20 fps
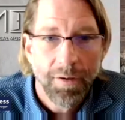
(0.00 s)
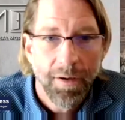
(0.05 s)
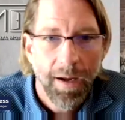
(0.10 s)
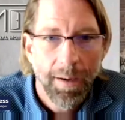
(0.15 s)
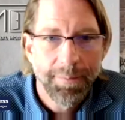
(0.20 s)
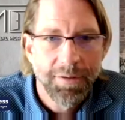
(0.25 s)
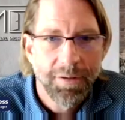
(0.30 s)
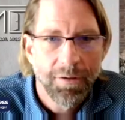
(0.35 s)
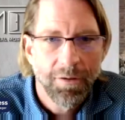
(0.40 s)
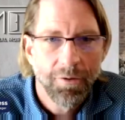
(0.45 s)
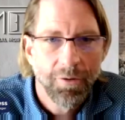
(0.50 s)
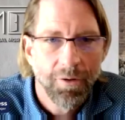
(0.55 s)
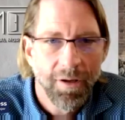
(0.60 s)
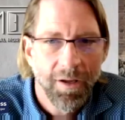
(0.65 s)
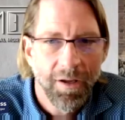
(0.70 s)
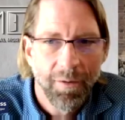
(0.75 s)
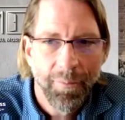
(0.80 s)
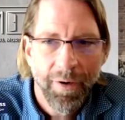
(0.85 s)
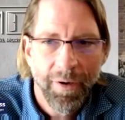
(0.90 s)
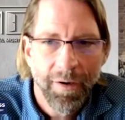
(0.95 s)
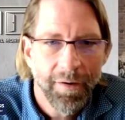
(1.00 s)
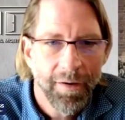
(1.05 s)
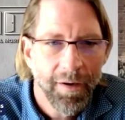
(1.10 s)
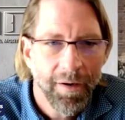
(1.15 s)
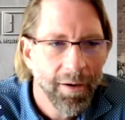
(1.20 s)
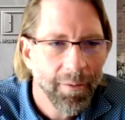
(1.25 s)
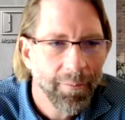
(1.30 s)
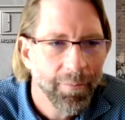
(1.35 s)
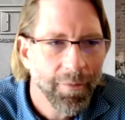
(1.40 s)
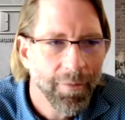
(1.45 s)
I mean,
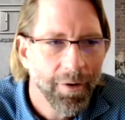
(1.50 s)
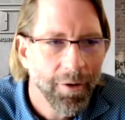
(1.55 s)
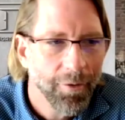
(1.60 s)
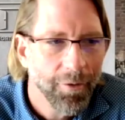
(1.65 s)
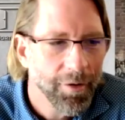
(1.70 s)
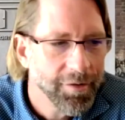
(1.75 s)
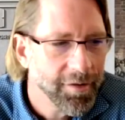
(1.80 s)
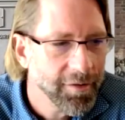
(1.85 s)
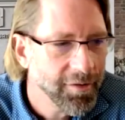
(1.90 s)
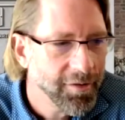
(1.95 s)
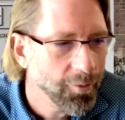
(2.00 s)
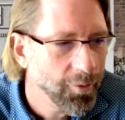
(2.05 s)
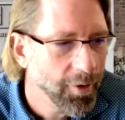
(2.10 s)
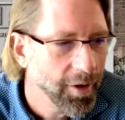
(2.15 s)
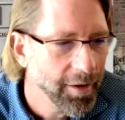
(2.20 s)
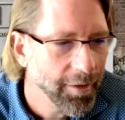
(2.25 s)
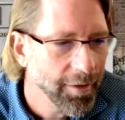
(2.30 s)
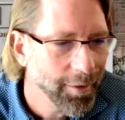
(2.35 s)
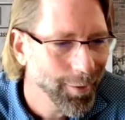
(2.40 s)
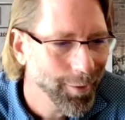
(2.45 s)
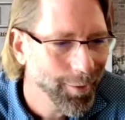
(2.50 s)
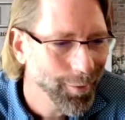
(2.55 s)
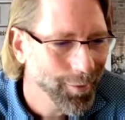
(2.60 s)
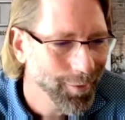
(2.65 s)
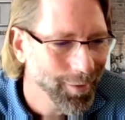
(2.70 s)
this is the way that